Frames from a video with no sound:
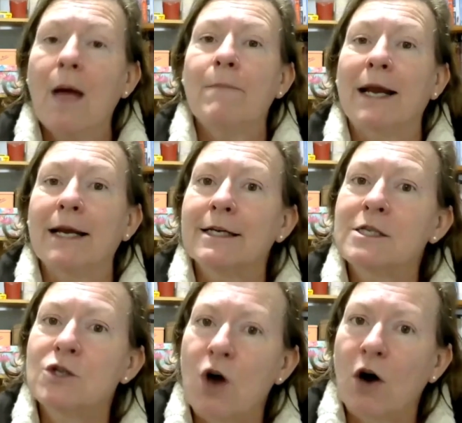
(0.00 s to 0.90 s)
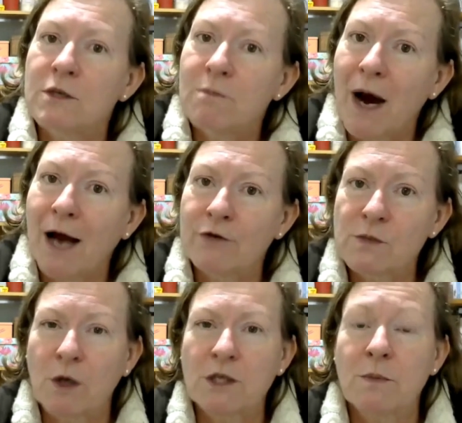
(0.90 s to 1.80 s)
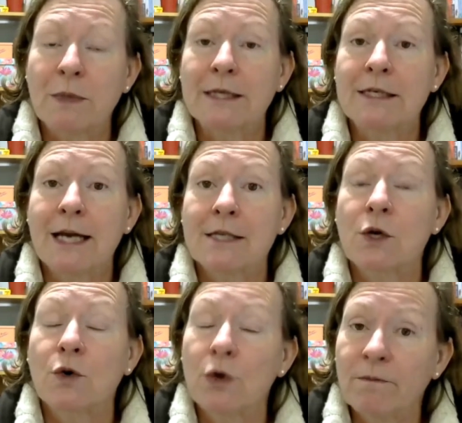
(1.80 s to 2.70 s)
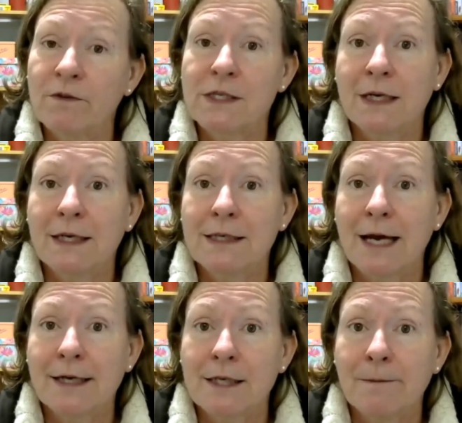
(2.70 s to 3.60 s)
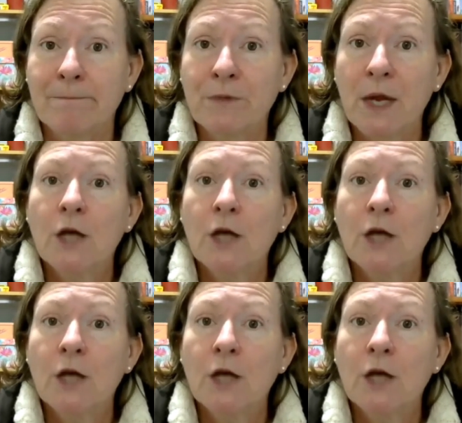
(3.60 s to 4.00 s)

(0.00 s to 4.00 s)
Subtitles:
but it is not my responsibility as a group facilitator